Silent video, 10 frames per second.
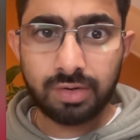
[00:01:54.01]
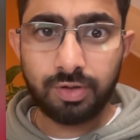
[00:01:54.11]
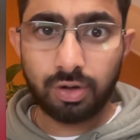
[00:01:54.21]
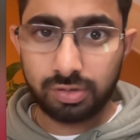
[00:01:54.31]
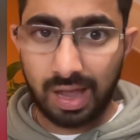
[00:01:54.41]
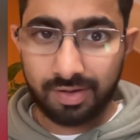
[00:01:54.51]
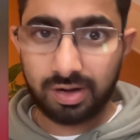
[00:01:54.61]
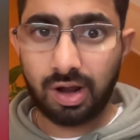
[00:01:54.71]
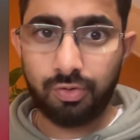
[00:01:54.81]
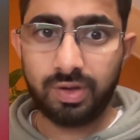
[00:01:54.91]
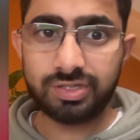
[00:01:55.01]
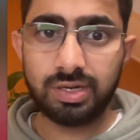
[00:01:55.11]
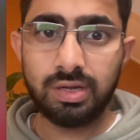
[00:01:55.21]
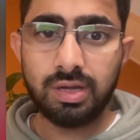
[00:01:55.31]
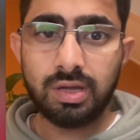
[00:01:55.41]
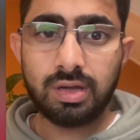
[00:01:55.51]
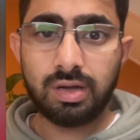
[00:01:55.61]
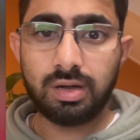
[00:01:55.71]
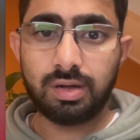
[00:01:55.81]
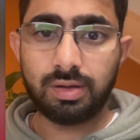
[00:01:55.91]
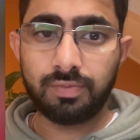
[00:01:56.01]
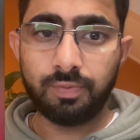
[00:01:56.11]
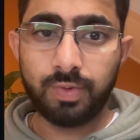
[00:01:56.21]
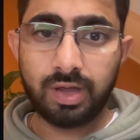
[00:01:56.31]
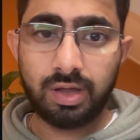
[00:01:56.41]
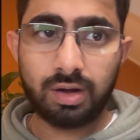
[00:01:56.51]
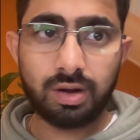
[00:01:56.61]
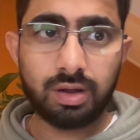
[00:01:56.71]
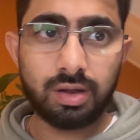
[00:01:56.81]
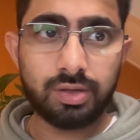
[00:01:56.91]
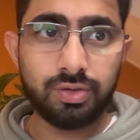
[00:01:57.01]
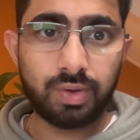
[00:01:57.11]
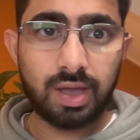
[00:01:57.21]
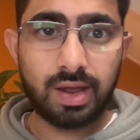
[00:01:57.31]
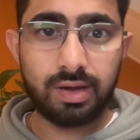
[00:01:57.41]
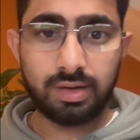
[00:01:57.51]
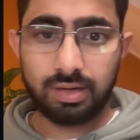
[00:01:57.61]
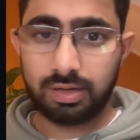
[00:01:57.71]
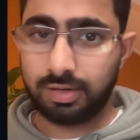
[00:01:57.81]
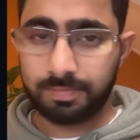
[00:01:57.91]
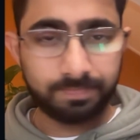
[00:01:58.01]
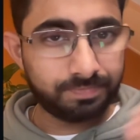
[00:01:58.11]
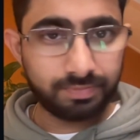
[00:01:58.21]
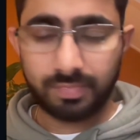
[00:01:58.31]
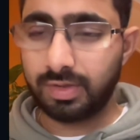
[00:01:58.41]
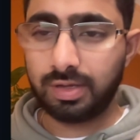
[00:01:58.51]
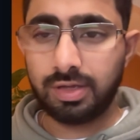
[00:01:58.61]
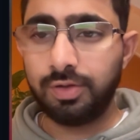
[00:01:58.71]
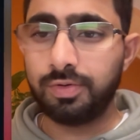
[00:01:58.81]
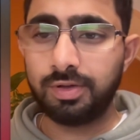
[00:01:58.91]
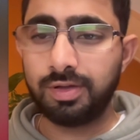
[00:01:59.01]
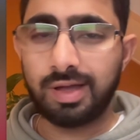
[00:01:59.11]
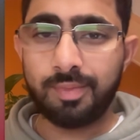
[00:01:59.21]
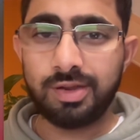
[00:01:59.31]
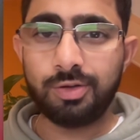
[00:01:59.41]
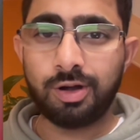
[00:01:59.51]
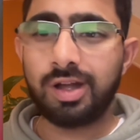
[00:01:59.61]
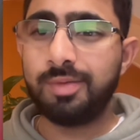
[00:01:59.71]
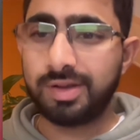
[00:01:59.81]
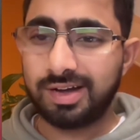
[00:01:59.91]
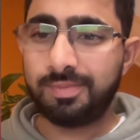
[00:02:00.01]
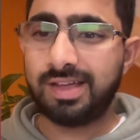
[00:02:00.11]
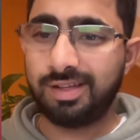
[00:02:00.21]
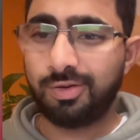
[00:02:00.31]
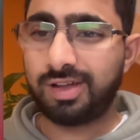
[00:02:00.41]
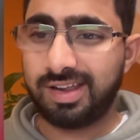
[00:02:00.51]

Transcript: We also have a cloud version where you can you are not limited by the local